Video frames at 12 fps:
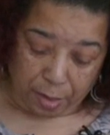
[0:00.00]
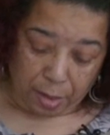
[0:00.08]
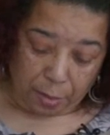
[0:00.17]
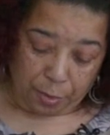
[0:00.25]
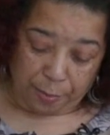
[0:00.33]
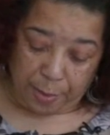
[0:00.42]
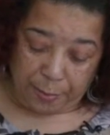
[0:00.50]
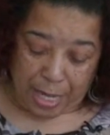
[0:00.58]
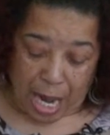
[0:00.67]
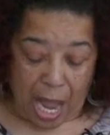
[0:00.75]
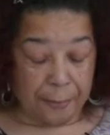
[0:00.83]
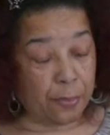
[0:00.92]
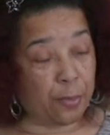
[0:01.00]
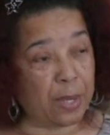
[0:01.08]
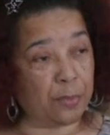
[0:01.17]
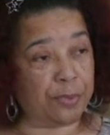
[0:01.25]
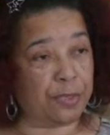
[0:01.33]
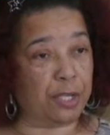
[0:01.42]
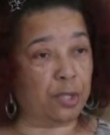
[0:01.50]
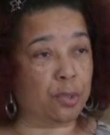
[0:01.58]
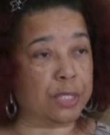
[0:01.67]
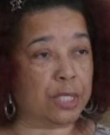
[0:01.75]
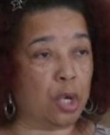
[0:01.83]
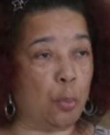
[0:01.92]
Remember to operate within your
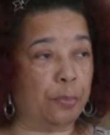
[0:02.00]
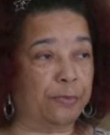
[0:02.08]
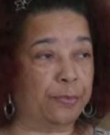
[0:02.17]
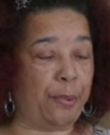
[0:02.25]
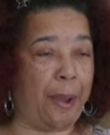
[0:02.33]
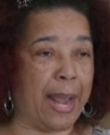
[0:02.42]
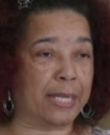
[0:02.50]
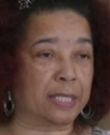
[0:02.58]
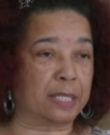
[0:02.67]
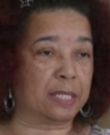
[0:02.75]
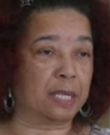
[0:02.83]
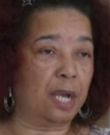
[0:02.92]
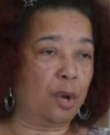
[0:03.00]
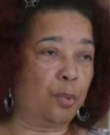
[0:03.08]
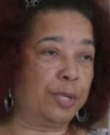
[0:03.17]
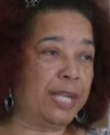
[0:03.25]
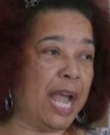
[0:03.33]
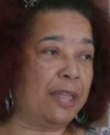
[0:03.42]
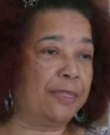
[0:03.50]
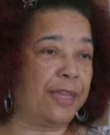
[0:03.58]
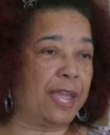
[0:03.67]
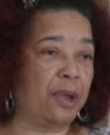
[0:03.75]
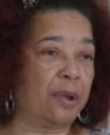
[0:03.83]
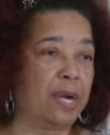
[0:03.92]
scope of practice. We're not
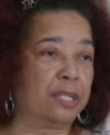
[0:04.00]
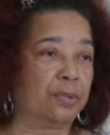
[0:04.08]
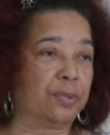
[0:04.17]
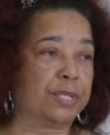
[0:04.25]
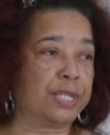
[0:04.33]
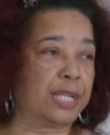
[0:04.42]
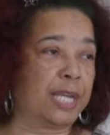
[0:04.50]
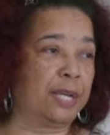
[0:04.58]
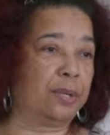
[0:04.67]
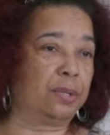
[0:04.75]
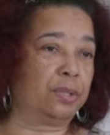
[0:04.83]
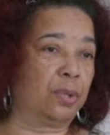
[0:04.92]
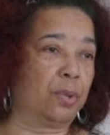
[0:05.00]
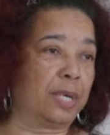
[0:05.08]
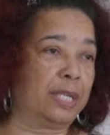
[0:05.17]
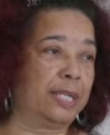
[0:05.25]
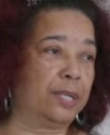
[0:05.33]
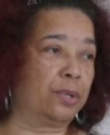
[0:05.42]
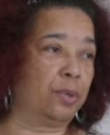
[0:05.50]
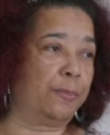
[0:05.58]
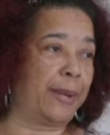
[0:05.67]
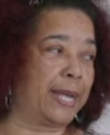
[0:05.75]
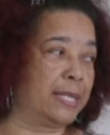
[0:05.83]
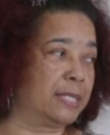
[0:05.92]
there under a skilled or clinical
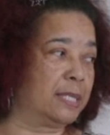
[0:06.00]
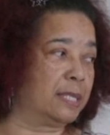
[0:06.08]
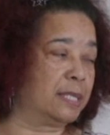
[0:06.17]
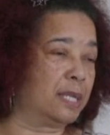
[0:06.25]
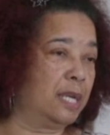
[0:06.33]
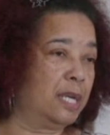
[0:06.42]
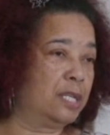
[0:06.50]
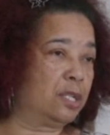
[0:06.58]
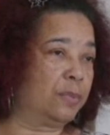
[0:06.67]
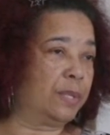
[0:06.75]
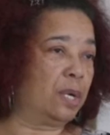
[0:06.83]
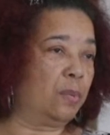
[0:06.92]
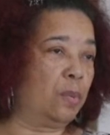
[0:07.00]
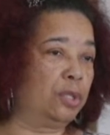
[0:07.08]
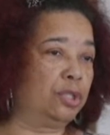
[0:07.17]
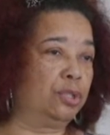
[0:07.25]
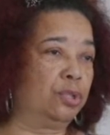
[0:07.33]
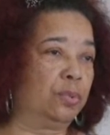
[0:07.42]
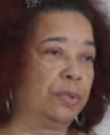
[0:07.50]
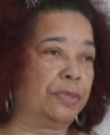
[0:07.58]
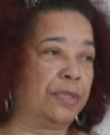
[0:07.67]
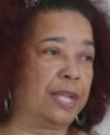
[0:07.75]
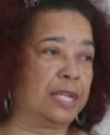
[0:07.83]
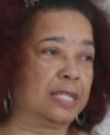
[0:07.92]
basis. So we don't want you doing
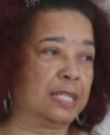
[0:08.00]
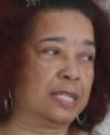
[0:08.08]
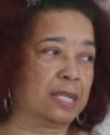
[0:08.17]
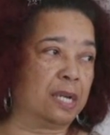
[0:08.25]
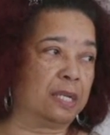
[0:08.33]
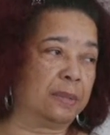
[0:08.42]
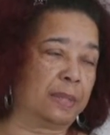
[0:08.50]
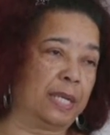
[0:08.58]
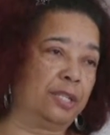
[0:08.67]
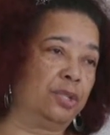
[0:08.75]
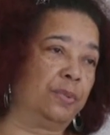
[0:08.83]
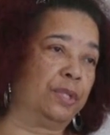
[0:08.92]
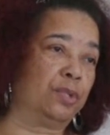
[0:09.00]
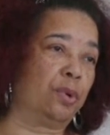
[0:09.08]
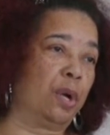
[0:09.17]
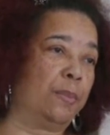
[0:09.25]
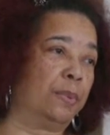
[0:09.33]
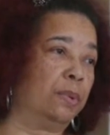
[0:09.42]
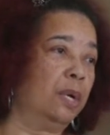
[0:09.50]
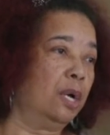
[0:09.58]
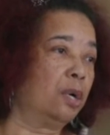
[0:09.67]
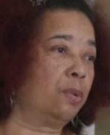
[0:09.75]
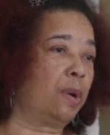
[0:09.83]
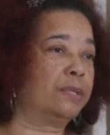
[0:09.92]
things that's gonna get you in trouble,
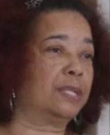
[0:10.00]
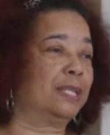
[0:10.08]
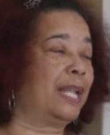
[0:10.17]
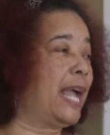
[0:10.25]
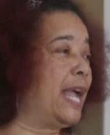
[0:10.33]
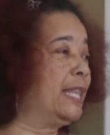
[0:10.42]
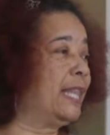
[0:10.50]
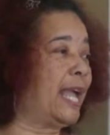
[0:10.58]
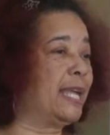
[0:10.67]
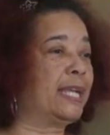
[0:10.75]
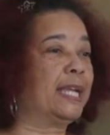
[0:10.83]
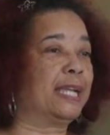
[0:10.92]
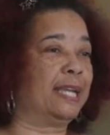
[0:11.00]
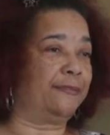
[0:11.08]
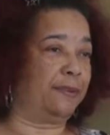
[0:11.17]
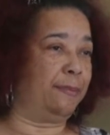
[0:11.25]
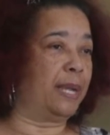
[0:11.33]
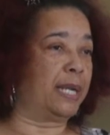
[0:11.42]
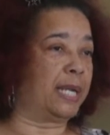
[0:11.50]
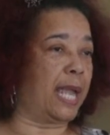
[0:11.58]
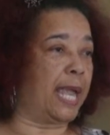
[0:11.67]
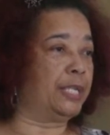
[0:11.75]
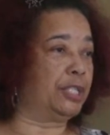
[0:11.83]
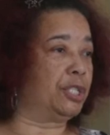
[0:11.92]
cross the line, like giving
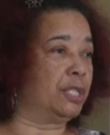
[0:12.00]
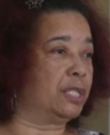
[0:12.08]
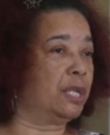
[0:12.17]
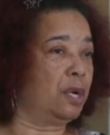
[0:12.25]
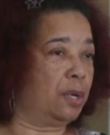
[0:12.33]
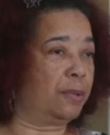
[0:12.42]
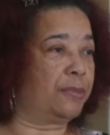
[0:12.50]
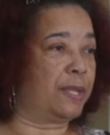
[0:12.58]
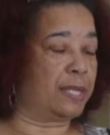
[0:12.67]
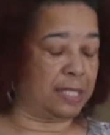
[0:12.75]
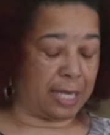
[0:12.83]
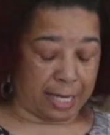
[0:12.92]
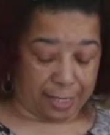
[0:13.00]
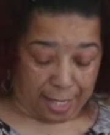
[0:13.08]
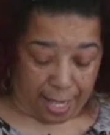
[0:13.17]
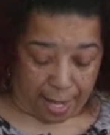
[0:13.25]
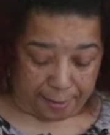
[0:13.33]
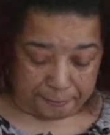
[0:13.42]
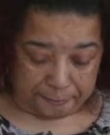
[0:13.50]
medications or things like that.